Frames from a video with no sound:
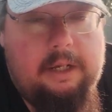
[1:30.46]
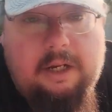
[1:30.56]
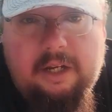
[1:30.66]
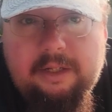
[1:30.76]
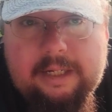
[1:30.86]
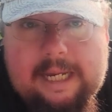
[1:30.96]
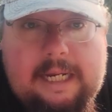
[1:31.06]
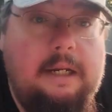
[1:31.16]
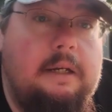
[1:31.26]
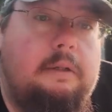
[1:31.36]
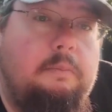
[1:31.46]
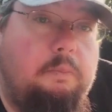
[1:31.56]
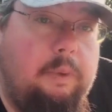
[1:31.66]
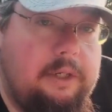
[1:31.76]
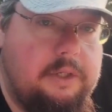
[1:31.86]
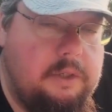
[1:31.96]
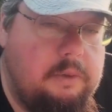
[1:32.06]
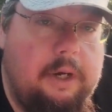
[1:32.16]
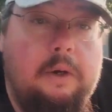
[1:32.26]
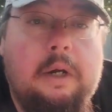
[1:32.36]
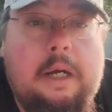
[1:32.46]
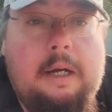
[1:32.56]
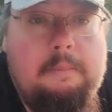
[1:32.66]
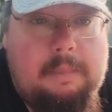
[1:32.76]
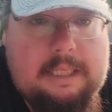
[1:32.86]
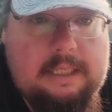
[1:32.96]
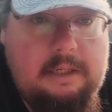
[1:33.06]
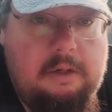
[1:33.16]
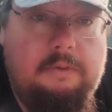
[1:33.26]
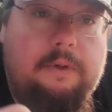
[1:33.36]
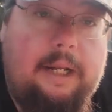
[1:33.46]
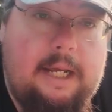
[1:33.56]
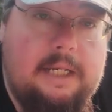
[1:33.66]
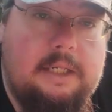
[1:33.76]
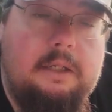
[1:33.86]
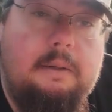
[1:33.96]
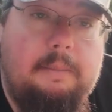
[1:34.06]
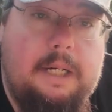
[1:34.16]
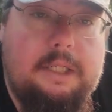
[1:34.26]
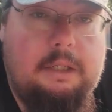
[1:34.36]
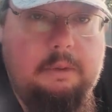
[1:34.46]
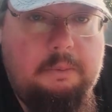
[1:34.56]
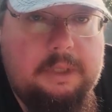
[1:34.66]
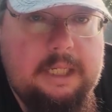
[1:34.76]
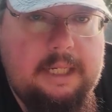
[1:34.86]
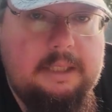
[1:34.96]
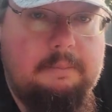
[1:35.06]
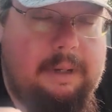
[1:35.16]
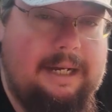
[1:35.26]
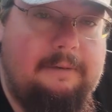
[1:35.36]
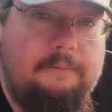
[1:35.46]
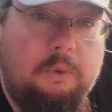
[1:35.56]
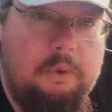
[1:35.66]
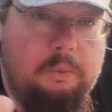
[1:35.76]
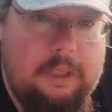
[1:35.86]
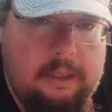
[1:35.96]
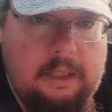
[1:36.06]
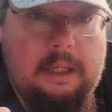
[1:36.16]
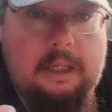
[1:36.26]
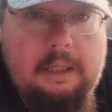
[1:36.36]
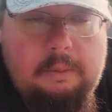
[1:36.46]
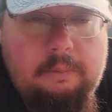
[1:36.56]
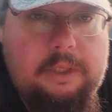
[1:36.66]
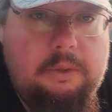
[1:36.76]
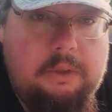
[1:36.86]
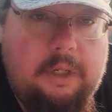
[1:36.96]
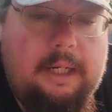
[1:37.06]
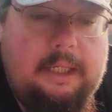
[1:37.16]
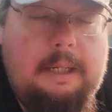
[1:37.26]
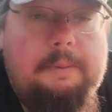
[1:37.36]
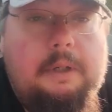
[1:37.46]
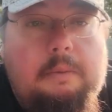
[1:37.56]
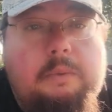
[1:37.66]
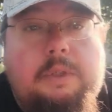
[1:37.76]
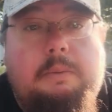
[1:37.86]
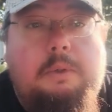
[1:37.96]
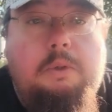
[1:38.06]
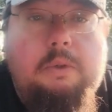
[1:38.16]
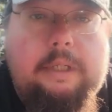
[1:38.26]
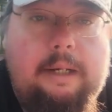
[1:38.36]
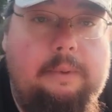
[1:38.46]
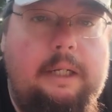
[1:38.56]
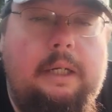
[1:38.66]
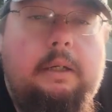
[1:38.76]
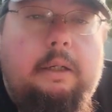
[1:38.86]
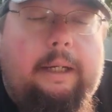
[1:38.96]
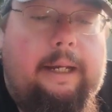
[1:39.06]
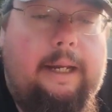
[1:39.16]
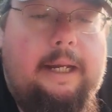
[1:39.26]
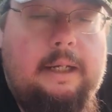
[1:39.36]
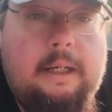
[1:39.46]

other day, week or so ago, myself and Hassel and Monster, we were texting back and forth. We just try to keep up with some news that way, and